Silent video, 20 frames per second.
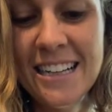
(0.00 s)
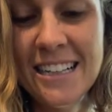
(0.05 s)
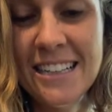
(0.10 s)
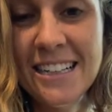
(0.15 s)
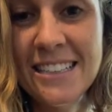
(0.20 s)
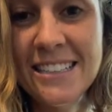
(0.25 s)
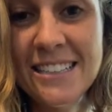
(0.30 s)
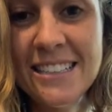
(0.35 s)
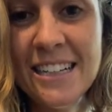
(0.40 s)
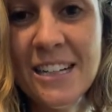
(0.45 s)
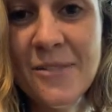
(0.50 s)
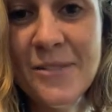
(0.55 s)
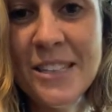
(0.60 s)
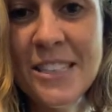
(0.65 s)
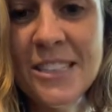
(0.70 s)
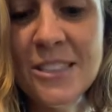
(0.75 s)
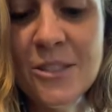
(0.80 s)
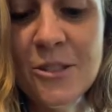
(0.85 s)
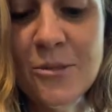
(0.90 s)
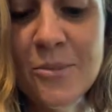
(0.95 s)
It's gonna be
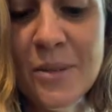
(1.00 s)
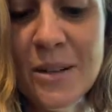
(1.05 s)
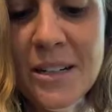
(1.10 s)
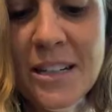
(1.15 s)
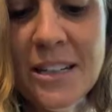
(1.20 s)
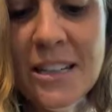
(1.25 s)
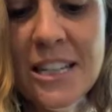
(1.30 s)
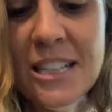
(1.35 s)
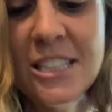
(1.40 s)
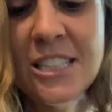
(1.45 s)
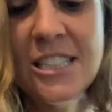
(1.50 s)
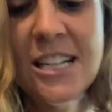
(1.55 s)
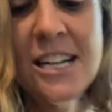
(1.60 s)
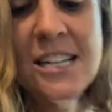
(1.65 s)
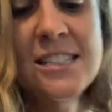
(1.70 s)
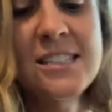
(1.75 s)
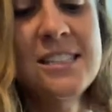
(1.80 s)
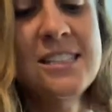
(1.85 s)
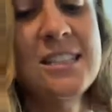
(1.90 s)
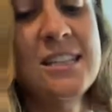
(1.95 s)
super
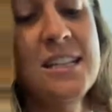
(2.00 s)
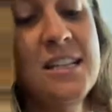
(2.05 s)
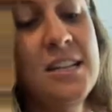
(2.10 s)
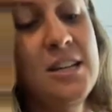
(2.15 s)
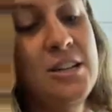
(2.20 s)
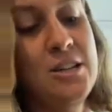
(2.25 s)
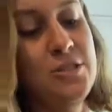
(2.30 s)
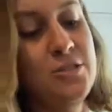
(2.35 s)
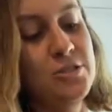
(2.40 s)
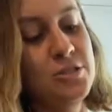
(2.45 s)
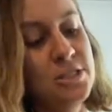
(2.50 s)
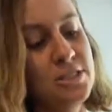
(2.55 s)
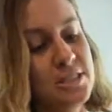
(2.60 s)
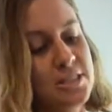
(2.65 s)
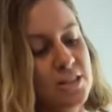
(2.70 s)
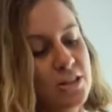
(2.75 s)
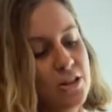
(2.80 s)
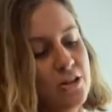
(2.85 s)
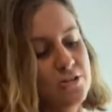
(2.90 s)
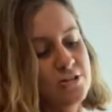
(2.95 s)
delicious. You
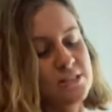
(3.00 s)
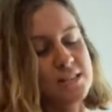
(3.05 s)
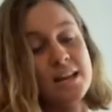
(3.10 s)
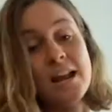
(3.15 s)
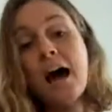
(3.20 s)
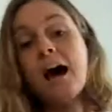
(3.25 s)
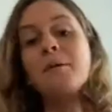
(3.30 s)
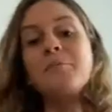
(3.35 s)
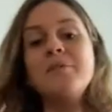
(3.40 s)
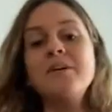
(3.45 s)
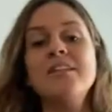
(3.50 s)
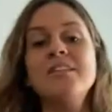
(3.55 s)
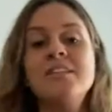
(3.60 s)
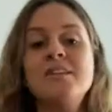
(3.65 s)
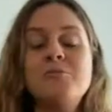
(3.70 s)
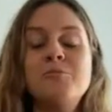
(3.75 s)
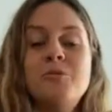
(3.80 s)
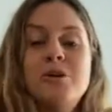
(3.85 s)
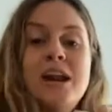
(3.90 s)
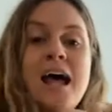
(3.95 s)
just close it up and
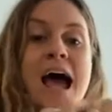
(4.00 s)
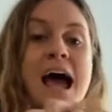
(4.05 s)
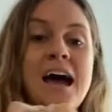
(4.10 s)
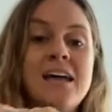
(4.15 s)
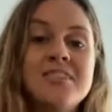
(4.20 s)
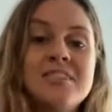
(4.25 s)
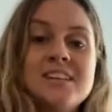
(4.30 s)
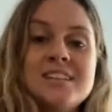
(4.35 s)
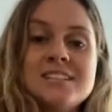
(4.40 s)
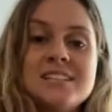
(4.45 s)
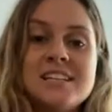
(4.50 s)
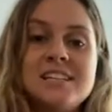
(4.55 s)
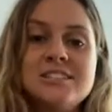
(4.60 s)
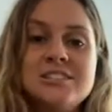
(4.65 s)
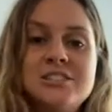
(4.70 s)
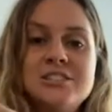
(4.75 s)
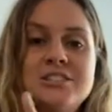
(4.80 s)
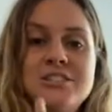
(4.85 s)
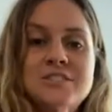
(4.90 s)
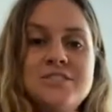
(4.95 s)
then would add this
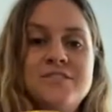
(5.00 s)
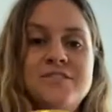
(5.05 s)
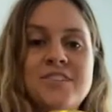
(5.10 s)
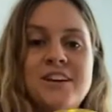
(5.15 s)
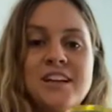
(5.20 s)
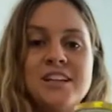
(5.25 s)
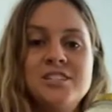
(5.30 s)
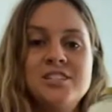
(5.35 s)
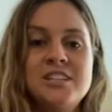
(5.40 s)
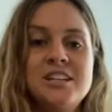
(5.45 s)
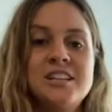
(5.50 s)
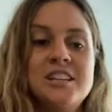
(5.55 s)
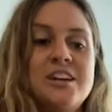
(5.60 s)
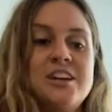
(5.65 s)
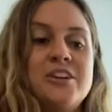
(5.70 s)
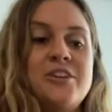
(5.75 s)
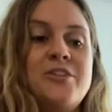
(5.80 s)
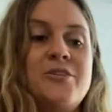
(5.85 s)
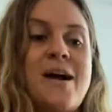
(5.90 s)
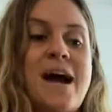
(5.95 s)
into your fridge. And
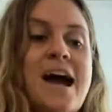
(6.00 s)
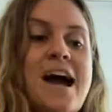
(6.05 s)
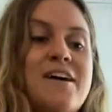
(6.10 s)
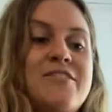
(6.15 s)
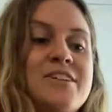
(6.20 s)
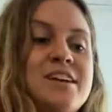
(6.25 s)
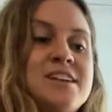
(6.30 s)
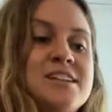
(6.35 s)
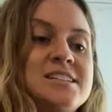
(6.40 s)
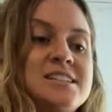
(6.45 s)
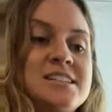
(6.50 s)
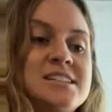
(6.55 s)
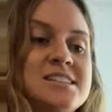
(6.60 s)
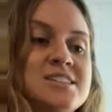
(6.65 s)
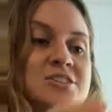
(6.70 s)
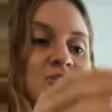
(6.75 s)
there you have it. It's a